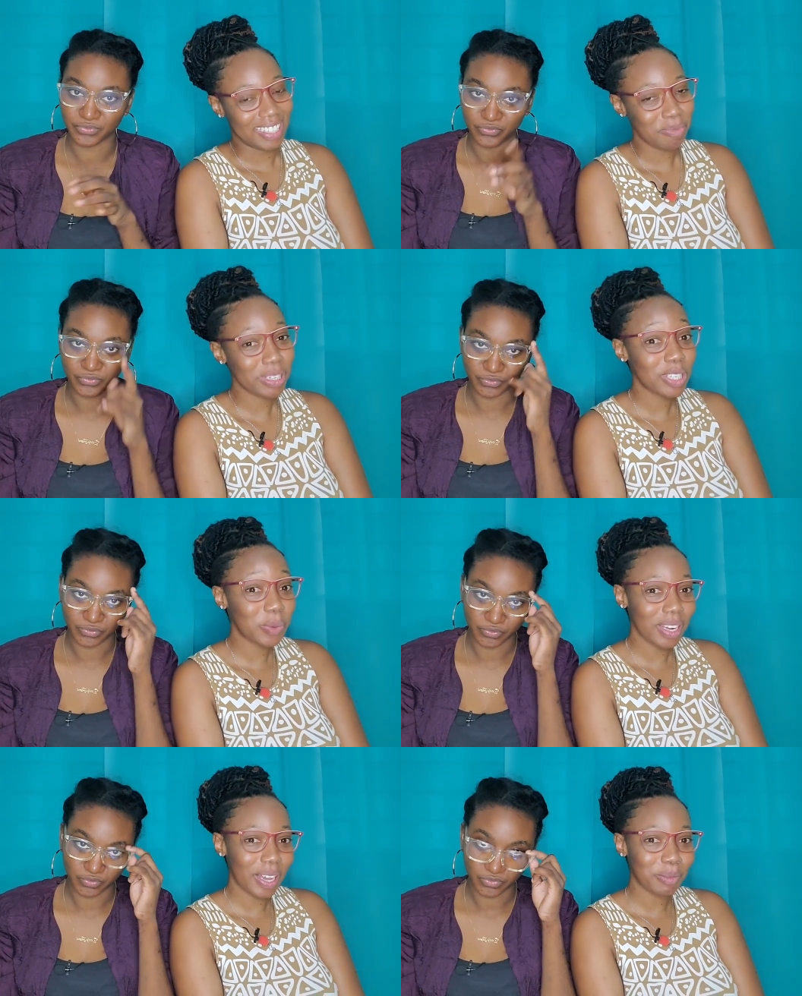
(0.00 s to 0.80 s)
Speaker 1: Mrs.
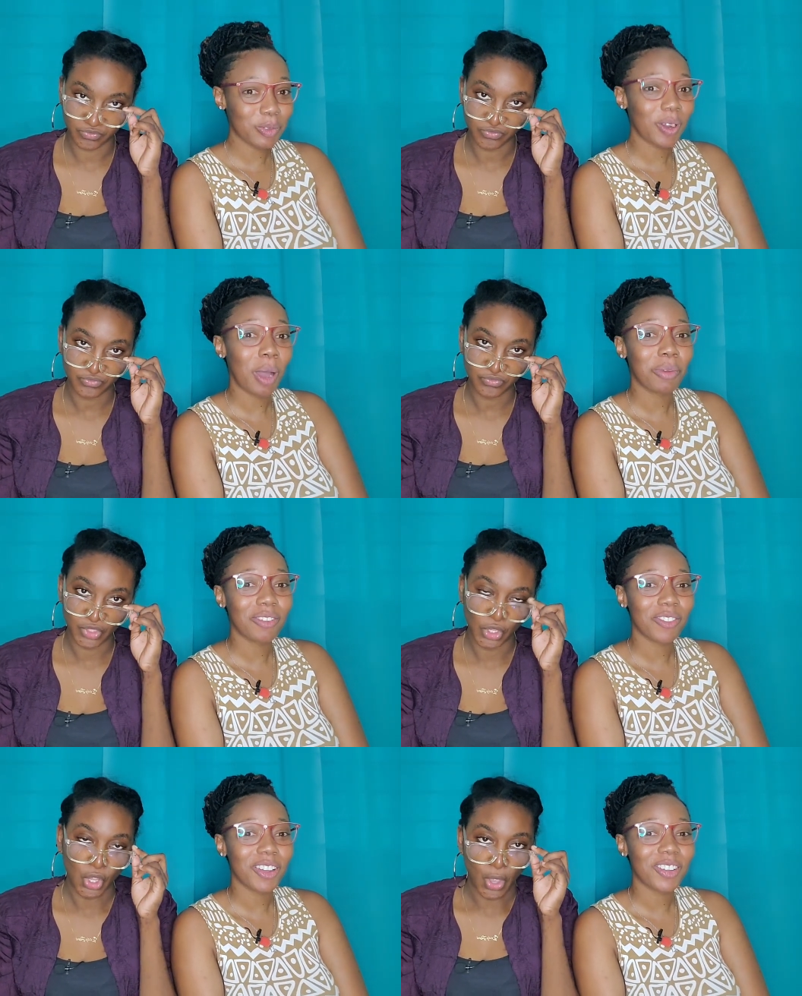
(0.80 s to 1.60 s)
Williams, we're coming
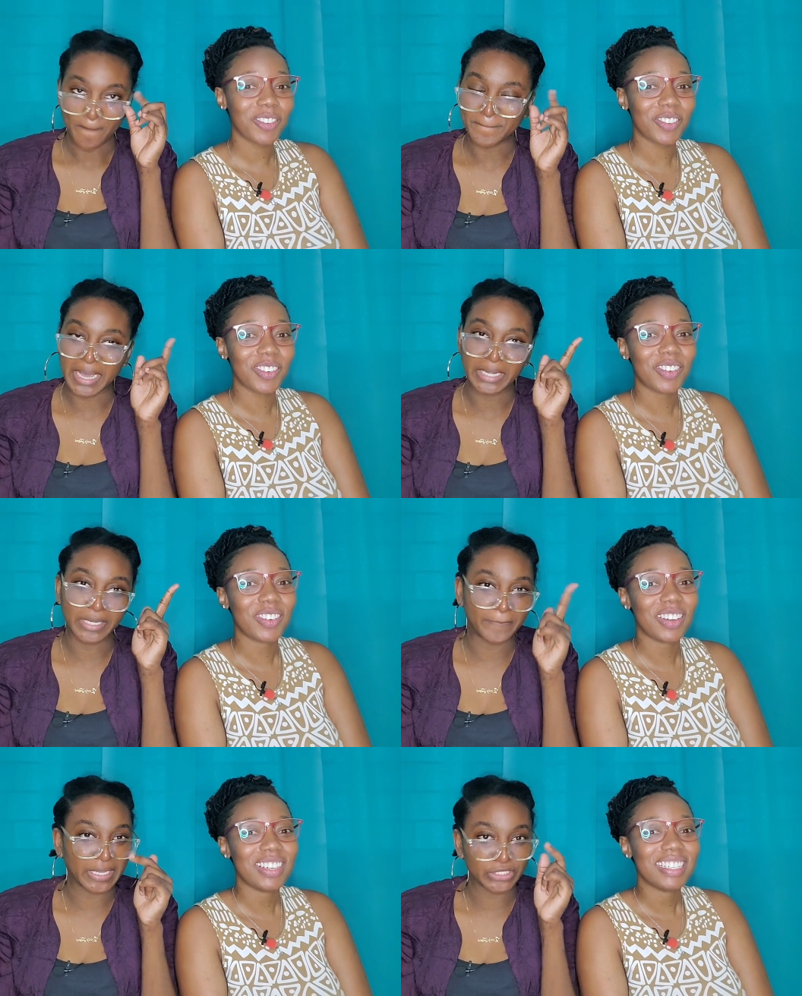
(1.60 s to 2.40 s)
for you. Man,
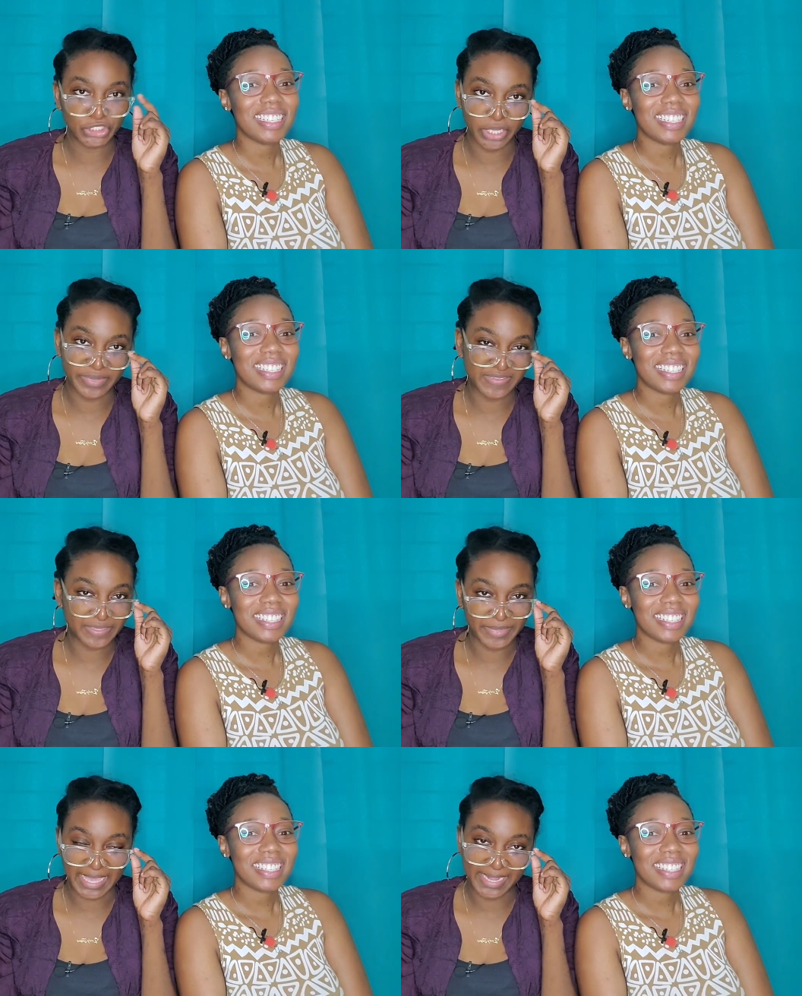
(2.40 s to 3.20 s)
but should I
Speaker 2: believe some
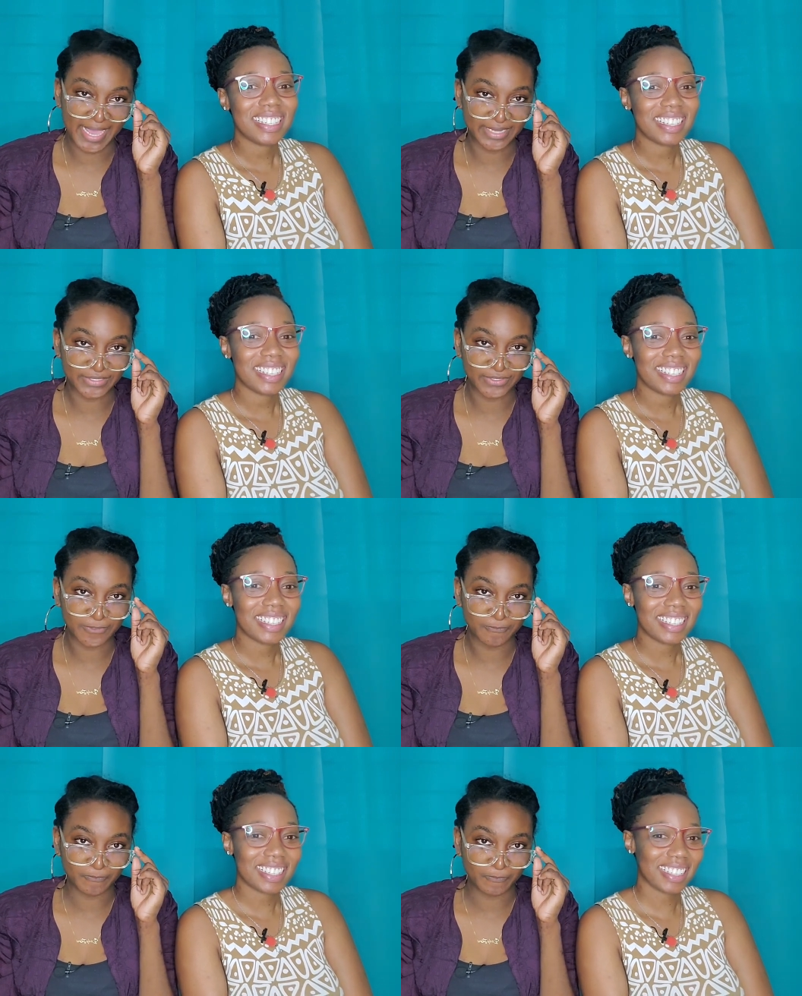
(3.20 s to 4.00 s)
can dance now?
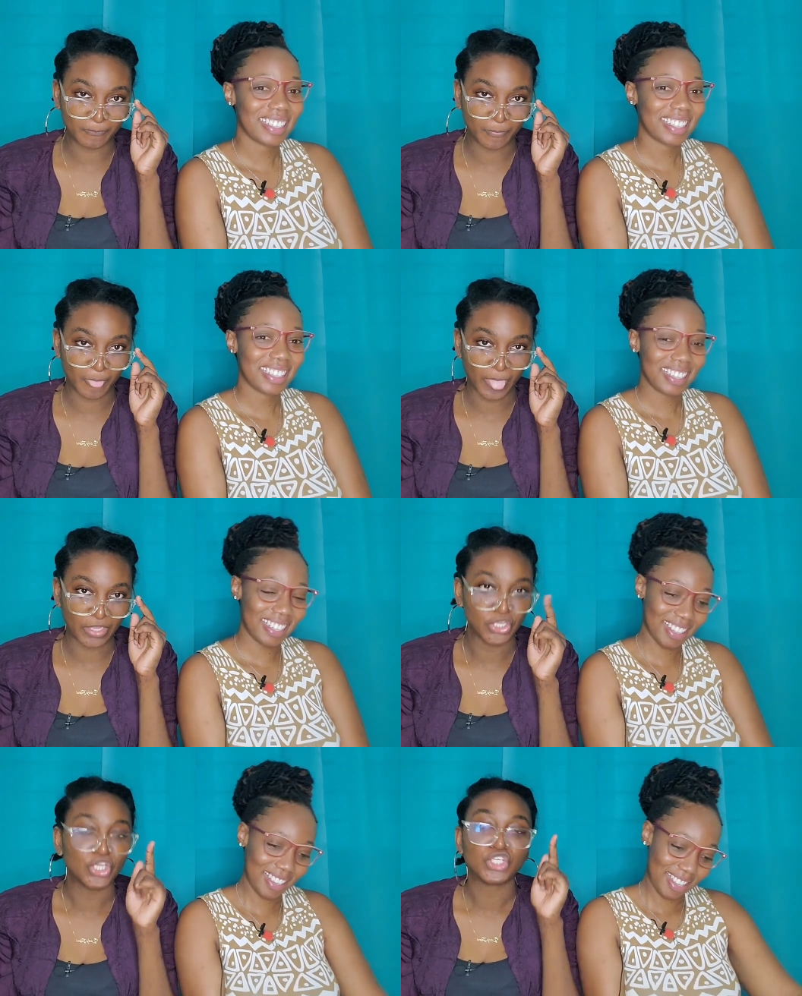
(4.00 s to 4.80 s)

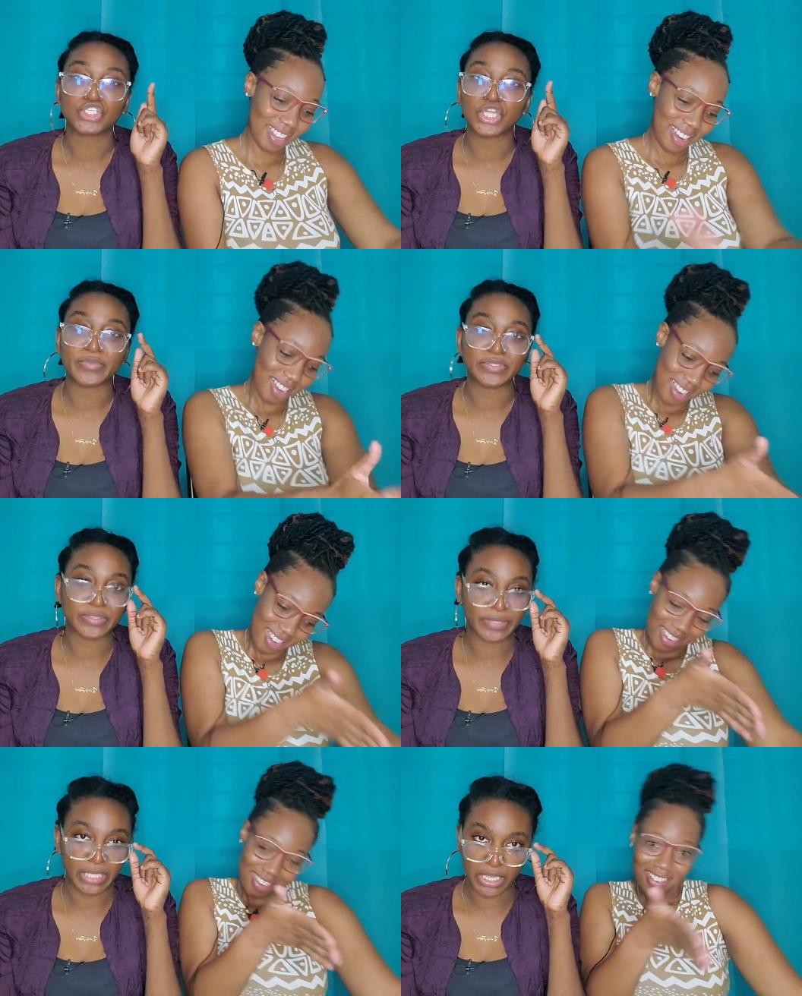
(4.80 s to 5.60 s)
Should I believe them I
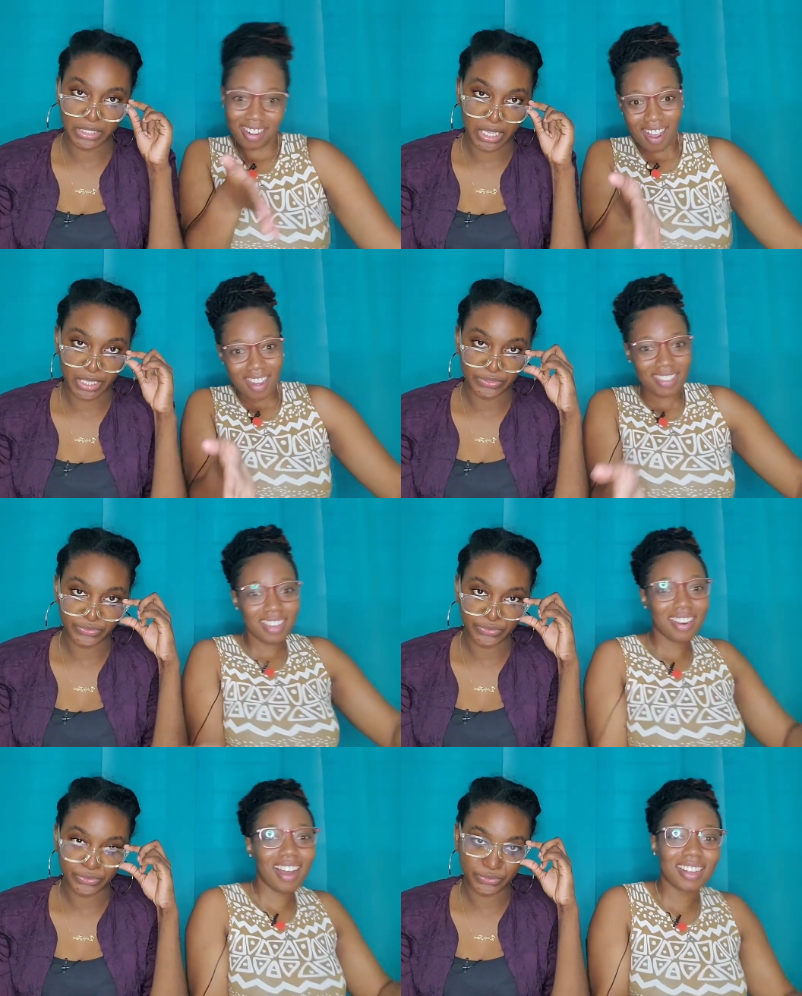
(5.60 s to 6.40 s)
dance. Dance,
Speaker 1: I
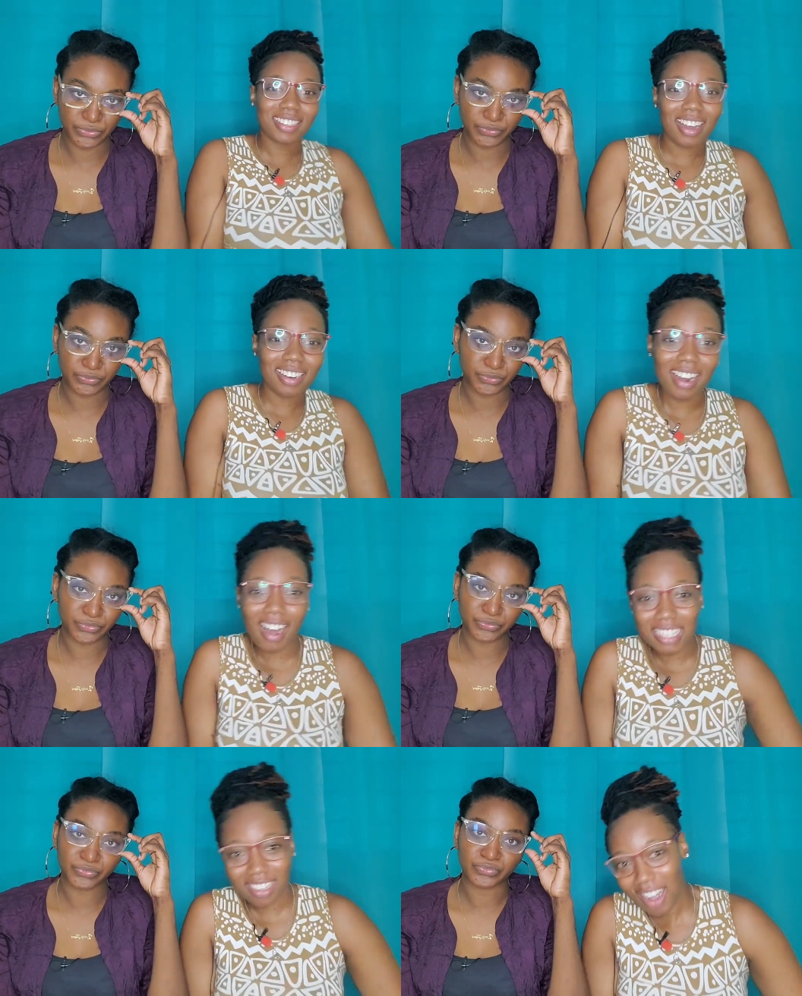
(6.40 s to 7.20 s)
dance, and
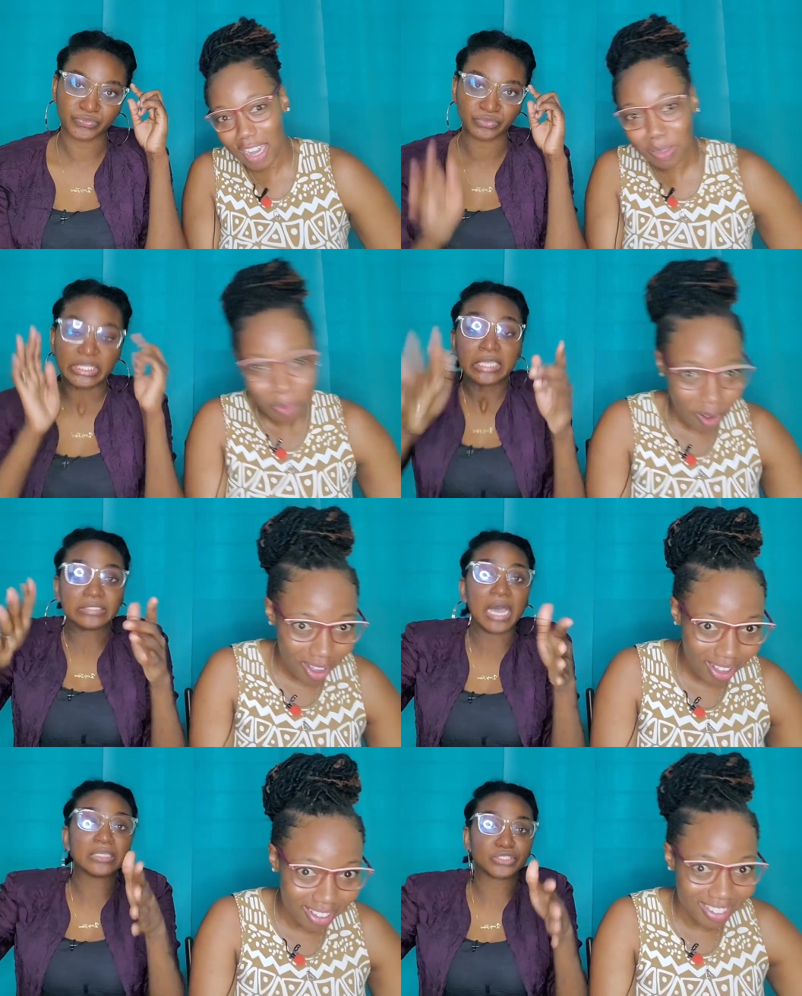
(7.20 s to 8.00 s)
dance, gas boy.
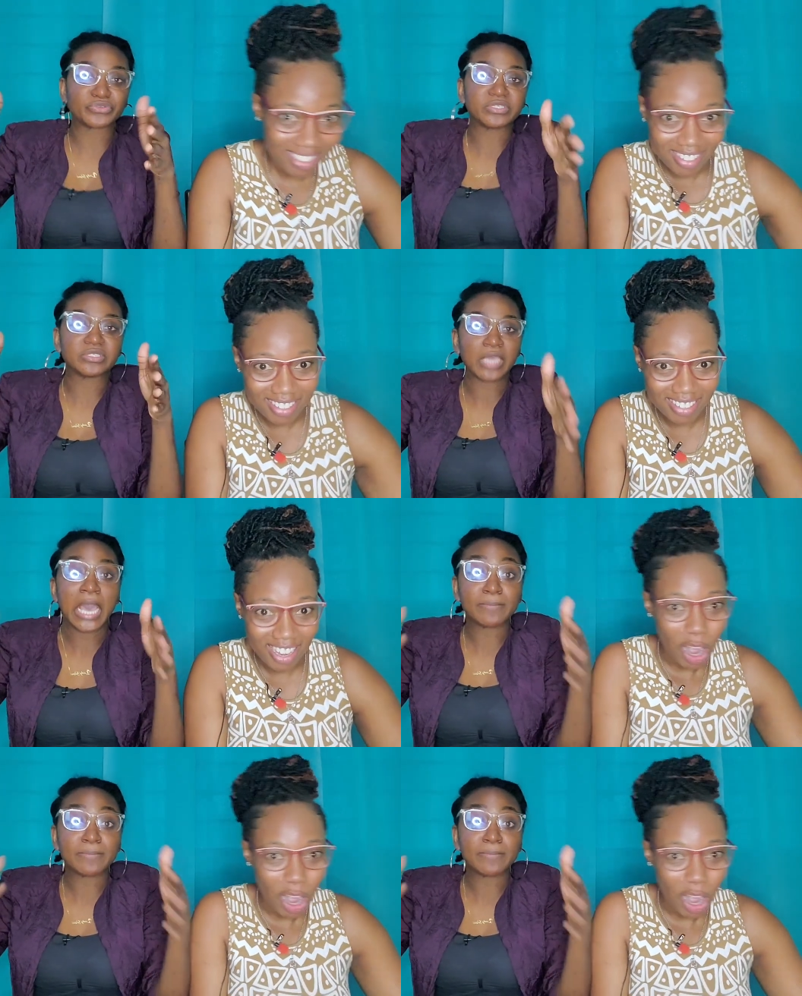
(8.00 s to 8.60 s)
Dance
Speaker 2: a groovy, I